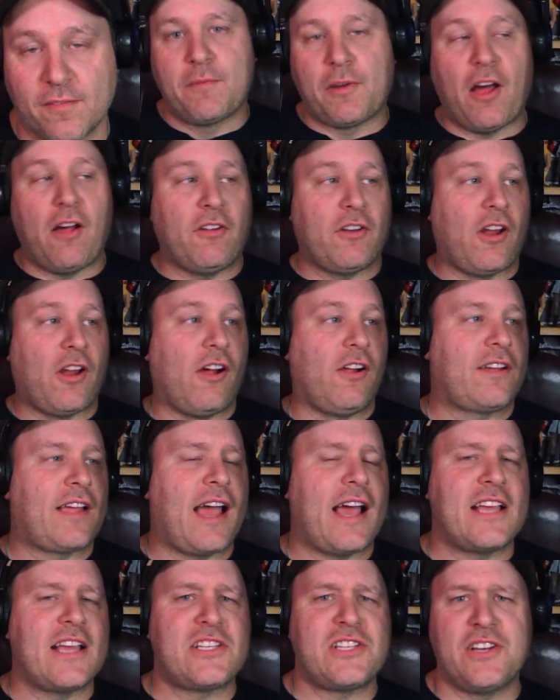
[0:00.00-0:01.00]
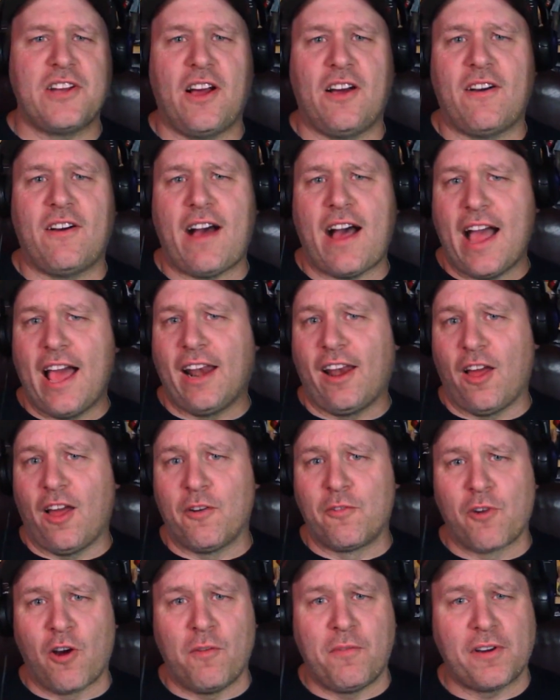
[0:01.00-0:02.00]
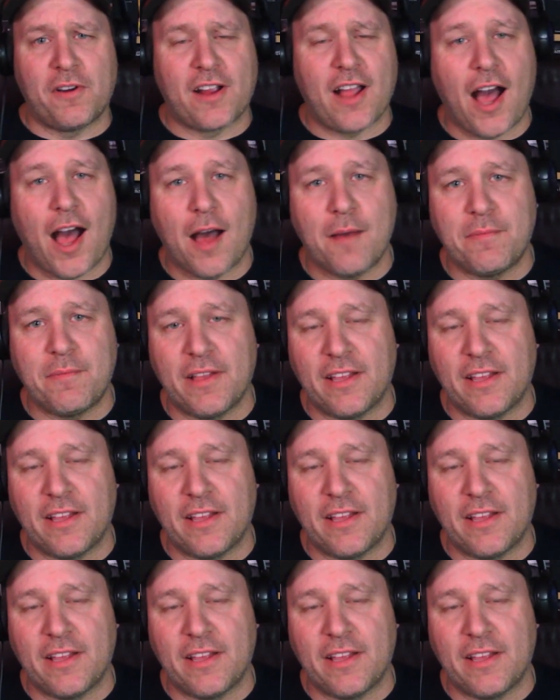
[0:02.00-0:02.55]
But all in all, guys, you know, I love RoboCop.